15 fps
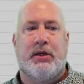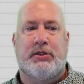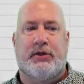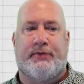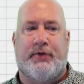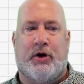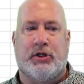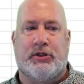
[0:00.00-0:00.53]

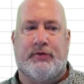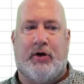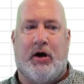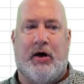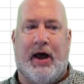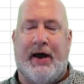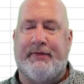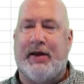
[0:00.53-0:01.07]
So first of
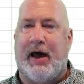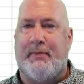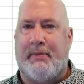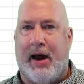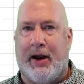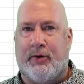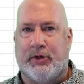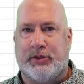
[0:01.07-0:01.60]
all, I've got
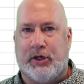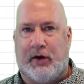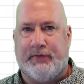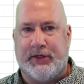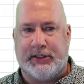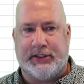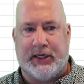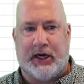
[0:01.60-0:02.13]

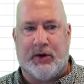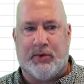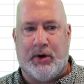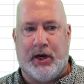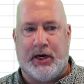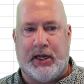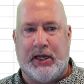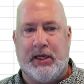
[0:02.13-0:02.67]
Microsoft Excel
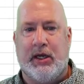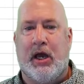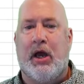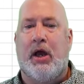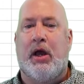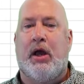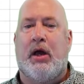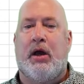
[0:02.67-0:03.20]
running.
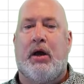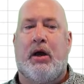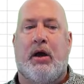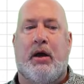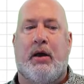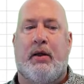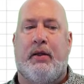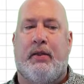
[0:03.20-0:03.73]

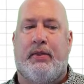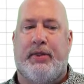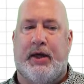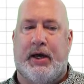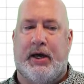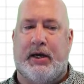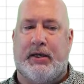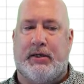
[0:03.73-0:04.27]

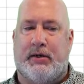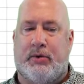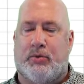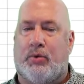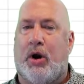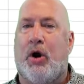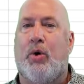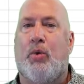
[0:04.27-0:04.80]
The
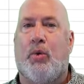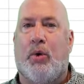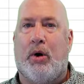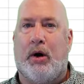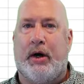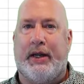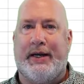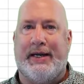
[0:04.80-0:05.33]
row
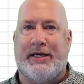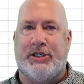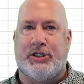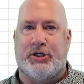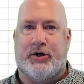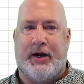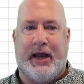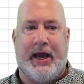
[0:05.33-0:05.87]
one
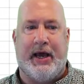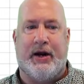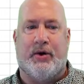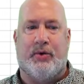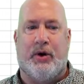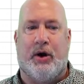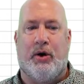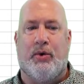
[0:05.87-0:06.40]
is your
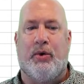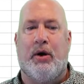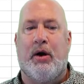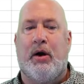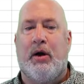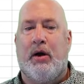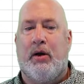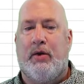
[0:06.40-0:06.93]
header row.
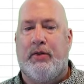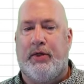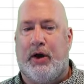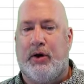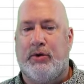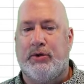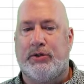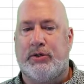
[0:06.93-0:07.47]

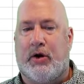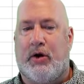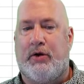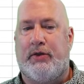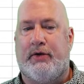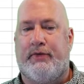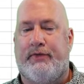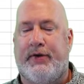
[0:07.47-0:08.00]
Those
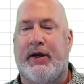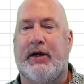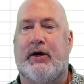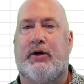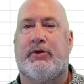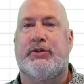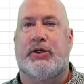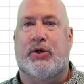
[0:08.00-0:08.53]
are the
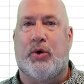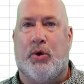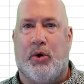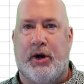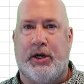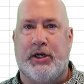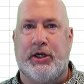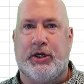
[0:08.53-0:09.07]
fields,
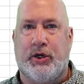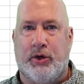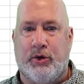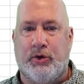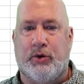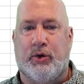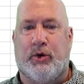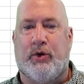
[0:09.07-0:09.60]
according to
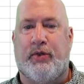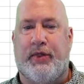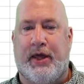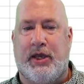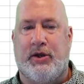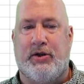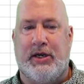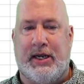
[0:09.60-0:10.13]
Google,
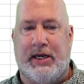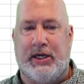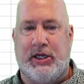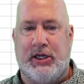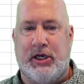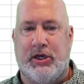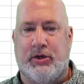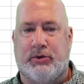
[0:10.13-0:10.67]
that you need to
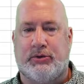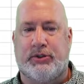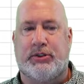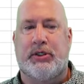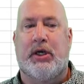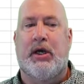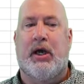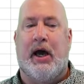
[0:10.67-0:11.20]

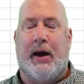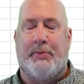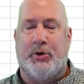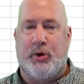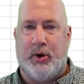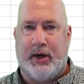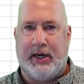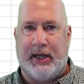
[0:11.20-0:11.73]
use. I'm
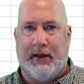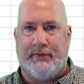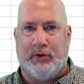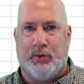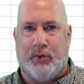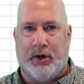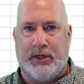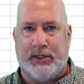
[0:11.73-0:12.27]
going to go ahead and give
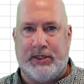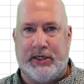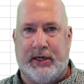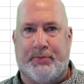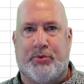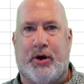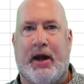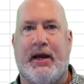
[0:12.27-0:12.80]
you one
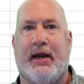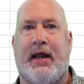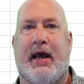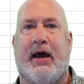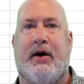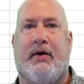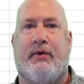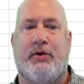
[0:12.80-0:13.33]
tip right
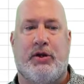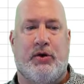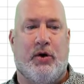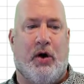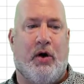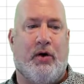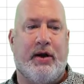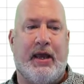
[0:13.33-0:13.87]
now. You
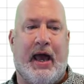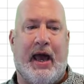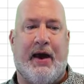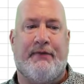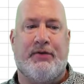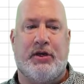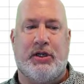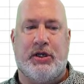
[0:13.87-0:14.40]
only
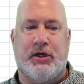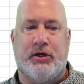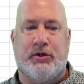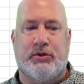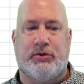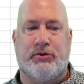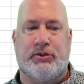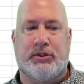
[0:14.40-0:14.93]
have to
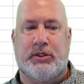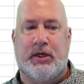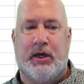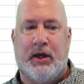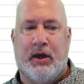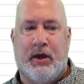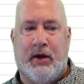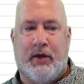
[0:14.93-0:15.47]
use
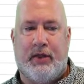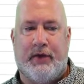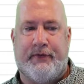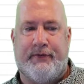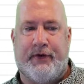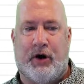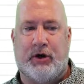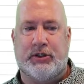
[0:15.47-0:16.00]
the
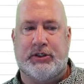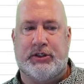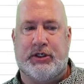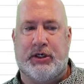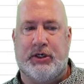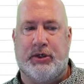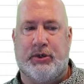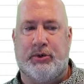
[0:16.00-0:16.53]
first
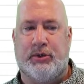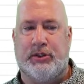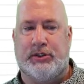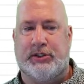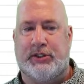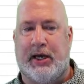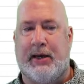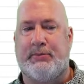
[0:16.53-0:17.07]
two,
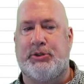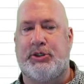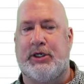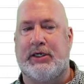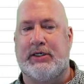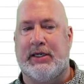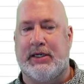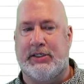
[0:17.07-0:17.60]

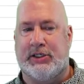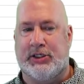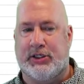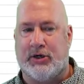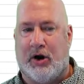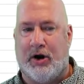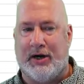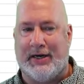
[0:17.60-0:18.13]
subject and
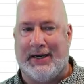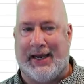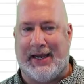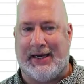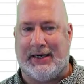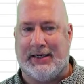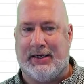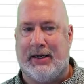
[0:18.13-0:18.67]
start
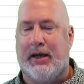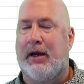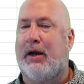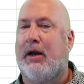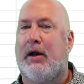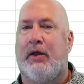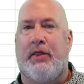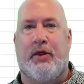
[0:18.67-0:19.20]
date.
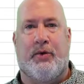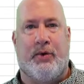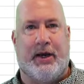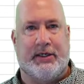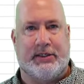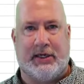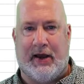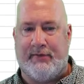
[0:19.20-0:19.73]
The
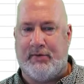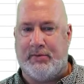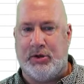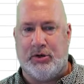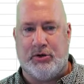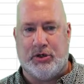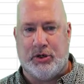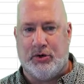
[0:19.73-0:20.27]
rest of them
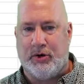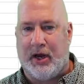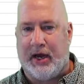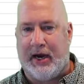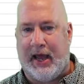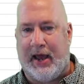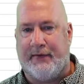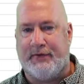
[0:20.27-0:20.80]
you do
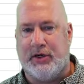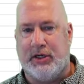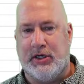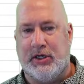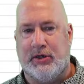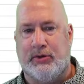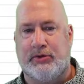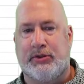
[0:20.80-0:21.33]
not have to
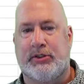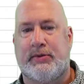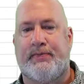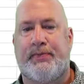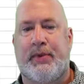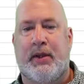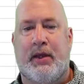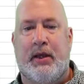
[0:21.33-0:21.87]
use,
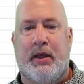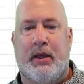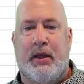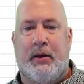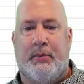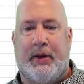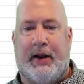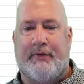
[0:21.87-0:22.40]

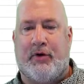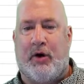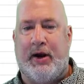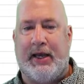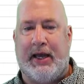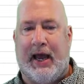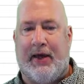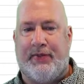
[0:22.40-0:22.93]
but I've
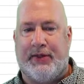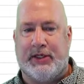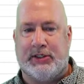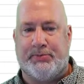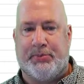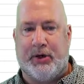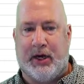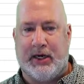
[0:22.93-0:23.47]
already got this
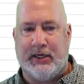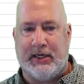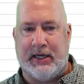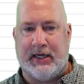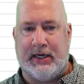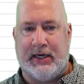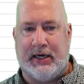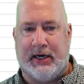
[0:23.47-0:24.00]
plugged
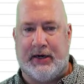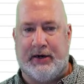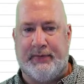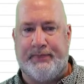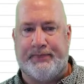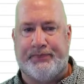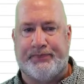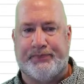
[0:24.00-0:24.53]
in
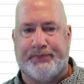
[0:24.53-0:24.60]
here.